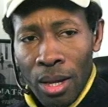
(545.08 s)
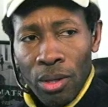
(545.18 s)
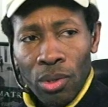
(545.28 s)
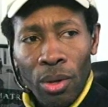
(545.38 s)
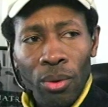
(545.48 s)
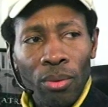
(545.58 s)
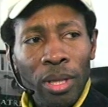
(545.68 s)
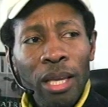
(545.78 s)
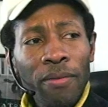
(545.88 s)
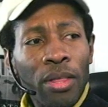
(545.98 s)
So
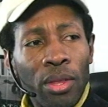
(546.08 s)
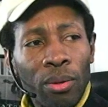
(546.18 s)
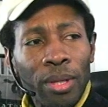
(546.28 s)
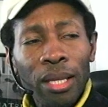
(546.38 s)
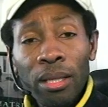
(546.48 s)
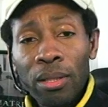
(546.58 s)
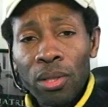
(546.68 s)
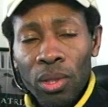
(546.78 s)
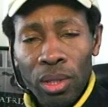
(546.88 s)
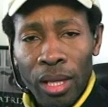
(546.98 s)
even though it
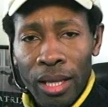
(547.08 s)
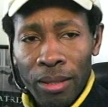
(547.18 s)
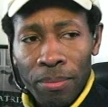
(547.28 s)
isn't sin,